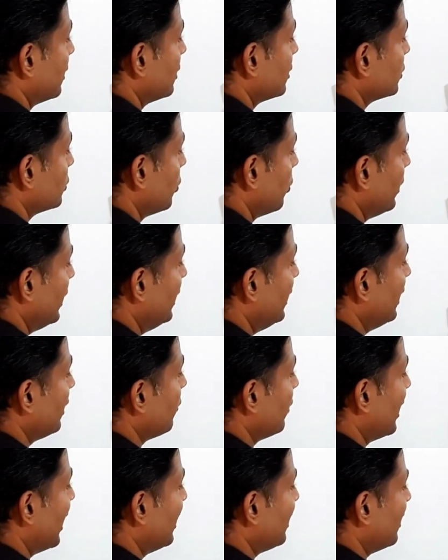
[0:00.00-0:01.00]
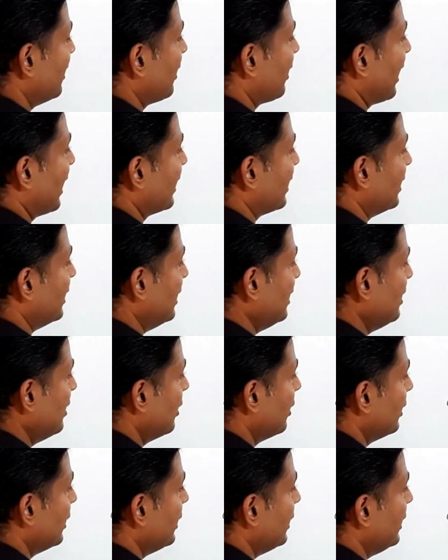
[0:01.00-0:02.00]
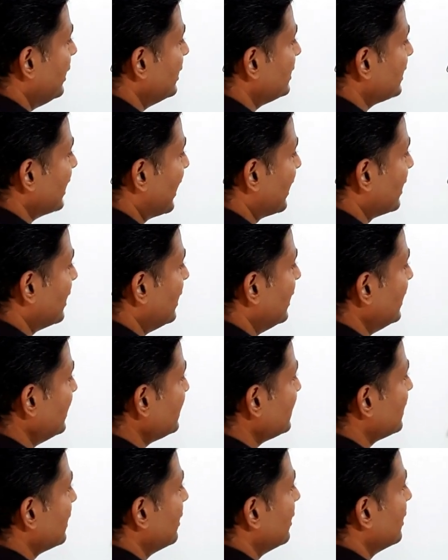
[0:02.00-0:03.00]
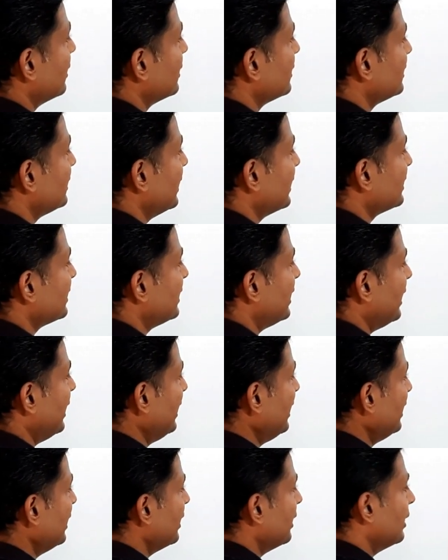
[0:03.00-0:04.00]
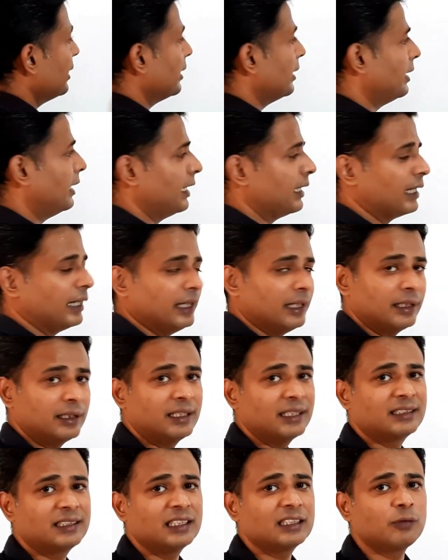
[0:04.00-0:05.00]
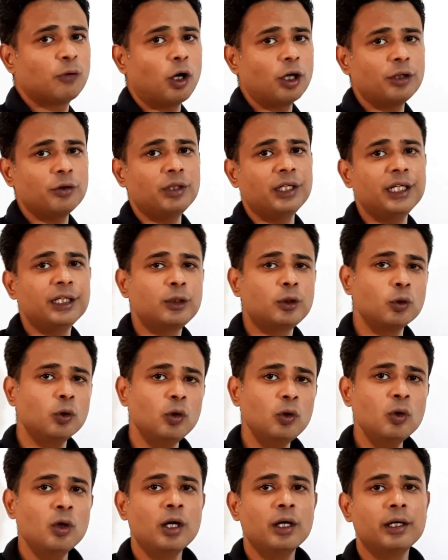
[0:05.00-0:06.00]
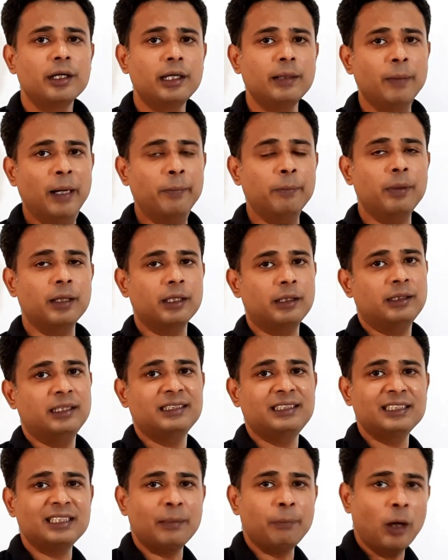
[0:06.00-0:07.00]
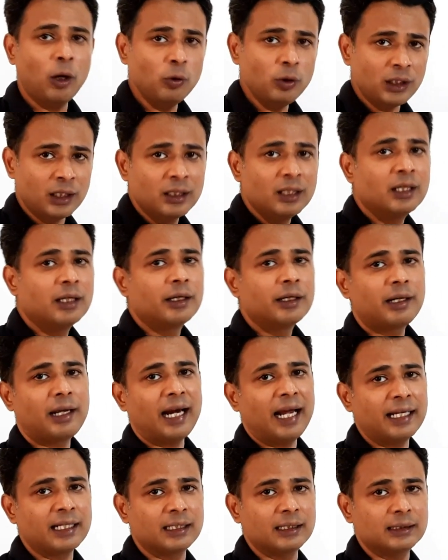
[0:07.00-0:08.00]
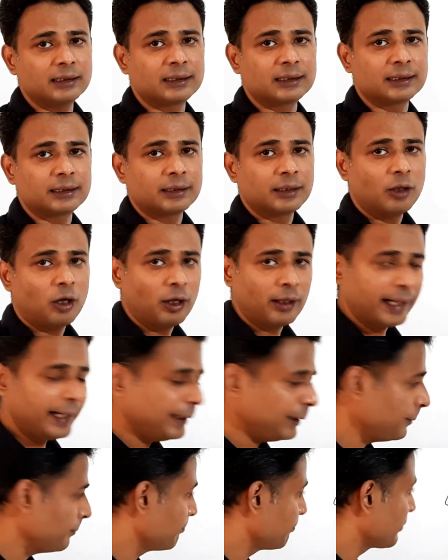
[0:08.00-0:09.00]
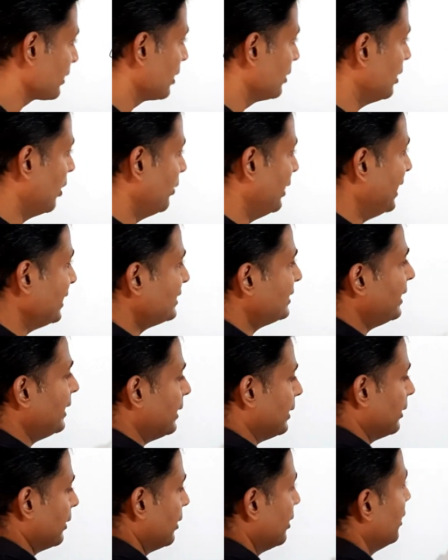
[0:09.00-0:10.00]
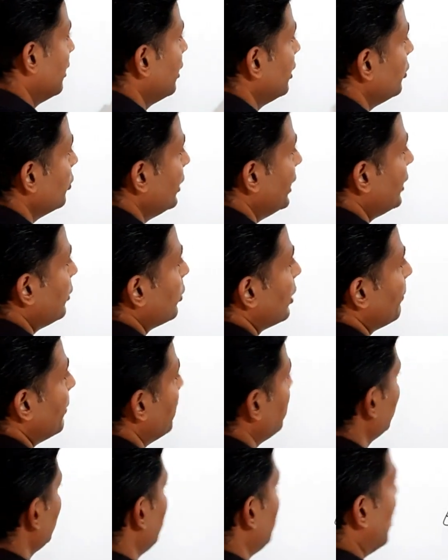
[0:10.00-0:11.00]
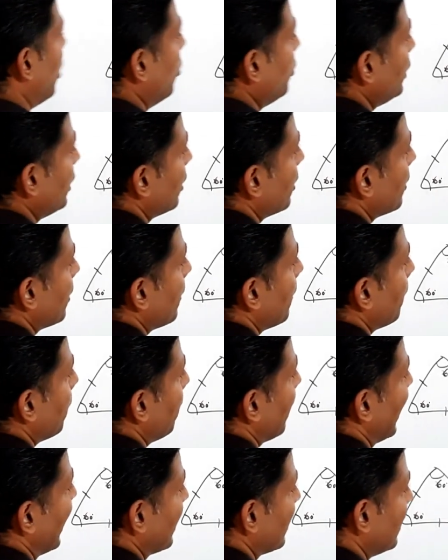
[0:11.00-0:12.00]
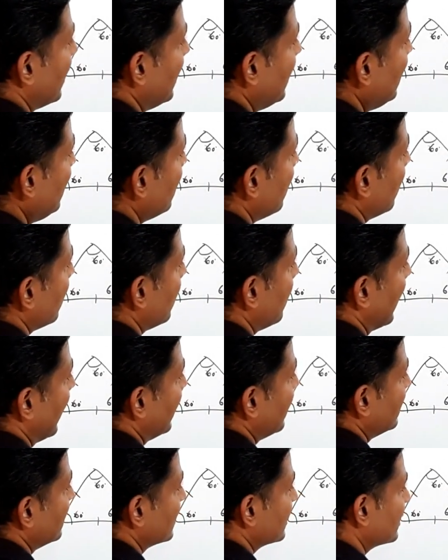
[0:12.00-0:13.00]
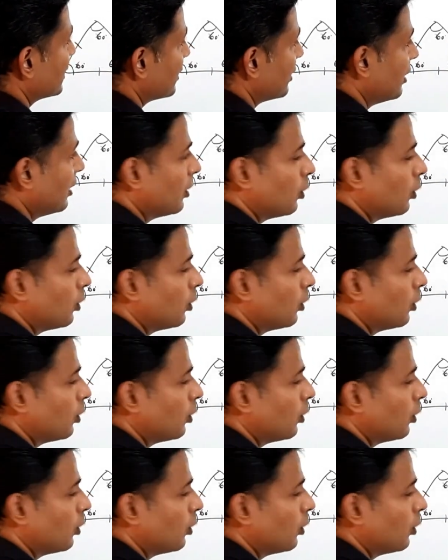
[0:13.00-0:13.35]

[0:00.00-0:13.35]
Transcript: So in equilateral triangle, each angle is 60 degree. This is what you need to remember. This is about triangles. Alright. Now next thing, you need to remember about parallel lines.